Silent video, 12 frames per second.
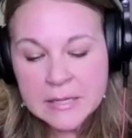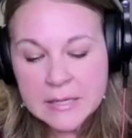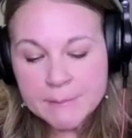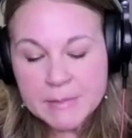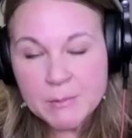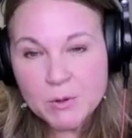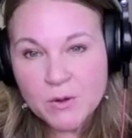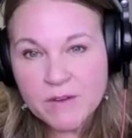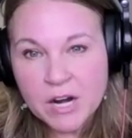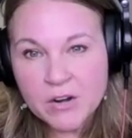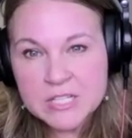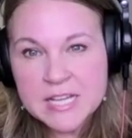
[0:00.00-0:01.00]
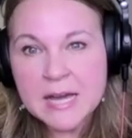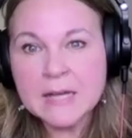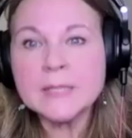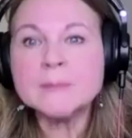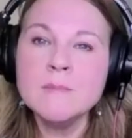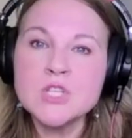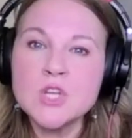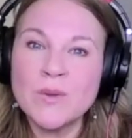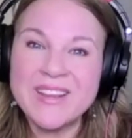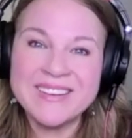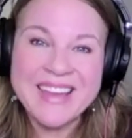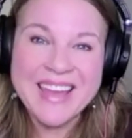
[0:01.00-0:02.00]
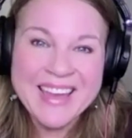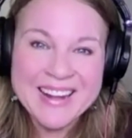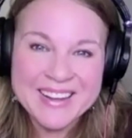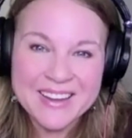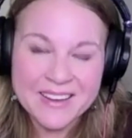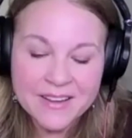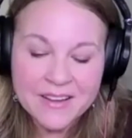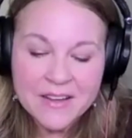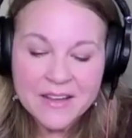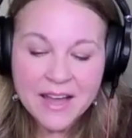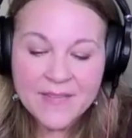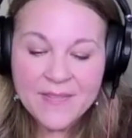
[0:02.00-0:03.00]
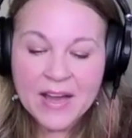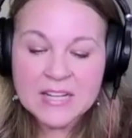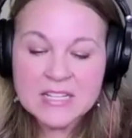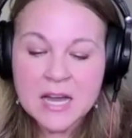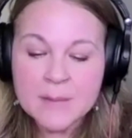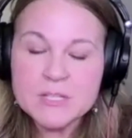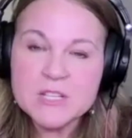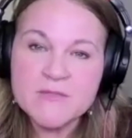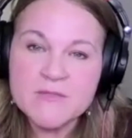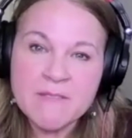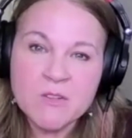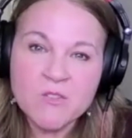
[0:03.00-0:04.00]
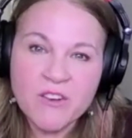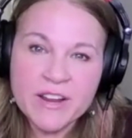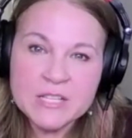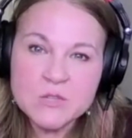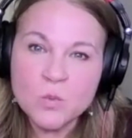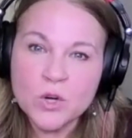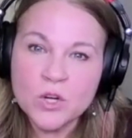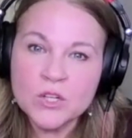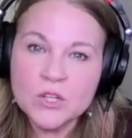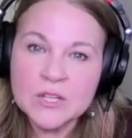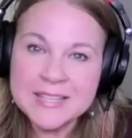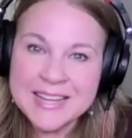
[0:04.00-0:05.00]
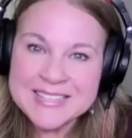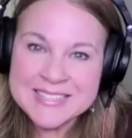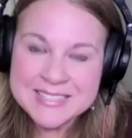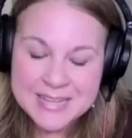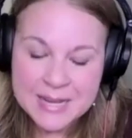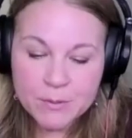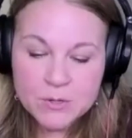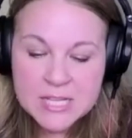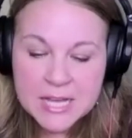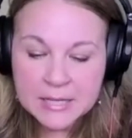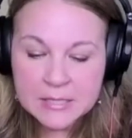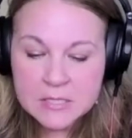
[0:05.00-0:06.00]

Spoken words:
people who have a heart attack. So in Canada, at that time, the survival rates were less than 10%.